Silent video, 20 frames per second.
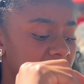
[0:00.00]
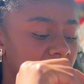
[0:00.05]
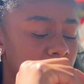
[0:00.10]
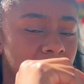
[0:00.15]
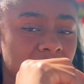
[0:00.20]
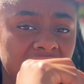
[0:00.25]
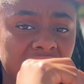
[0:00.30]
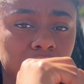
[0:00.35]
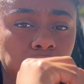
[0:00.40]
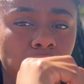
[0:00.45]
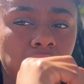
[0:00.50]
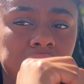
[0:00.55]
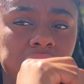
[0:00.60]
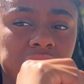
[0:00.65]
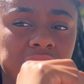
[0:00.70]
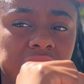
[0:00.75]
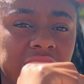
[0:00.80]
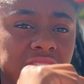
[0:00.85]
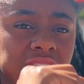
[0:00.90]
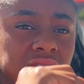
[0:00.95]
get back in the water
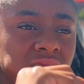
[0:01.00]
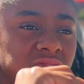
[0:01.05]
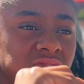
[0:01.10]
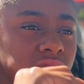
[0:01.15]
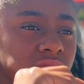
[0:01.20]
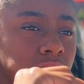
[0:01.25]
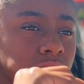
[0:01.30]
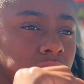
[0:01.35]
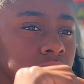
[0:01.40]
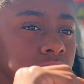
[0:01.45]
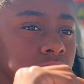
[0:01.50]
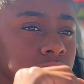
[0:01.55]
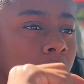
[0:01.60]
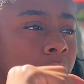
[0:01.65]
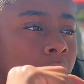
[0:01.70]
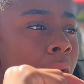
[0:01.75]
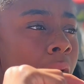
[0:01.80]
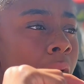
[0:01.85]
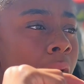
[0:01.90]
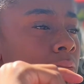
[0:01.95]
and get some food.
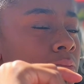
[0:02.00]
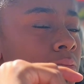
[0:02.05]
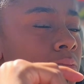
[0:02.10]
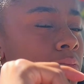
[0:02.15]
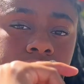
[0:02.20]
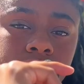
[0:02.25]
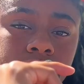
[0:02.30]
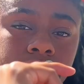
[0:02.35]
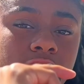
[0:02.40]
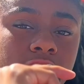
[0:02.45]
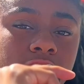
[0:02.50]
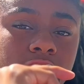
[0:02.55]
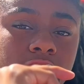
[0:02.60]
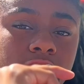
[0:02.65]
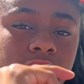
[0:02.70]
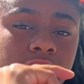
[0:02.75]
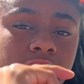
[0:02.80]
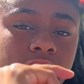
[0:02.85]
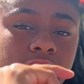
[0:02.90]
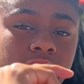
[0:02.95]
So
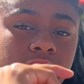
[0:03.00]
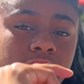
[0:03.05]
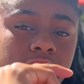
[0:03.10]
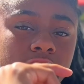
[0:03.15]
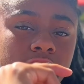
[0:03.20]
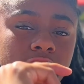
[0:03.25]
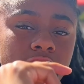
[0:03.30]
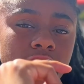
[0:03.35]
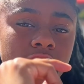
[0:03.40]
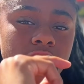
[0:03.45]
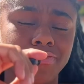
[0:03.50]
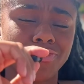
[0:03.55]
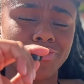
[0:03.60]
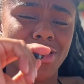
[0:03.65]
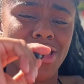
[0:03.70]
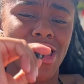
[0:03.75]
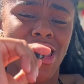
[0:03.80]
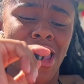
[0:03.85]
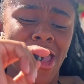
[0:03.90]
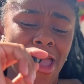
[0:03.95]
yeah,
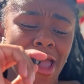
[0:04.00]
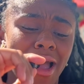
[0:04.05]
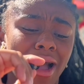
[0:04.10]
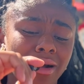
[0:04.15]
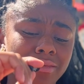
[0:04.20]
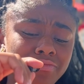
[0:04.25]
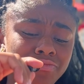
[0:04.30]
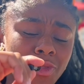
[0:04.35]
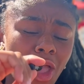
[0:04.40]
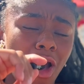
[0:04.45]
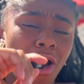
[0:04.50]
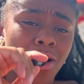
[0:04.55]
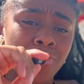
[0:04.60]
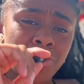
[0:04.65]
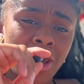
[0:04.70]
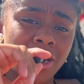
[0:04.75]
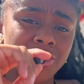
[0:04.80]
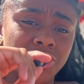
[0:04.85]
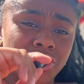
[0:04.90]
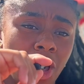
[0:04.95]
I'll
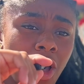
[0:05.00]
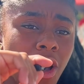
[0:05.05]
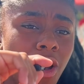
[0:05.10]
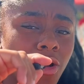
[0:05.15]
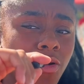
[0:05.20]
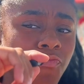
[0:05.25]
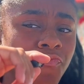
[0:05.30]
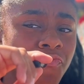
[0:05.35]
update y'all.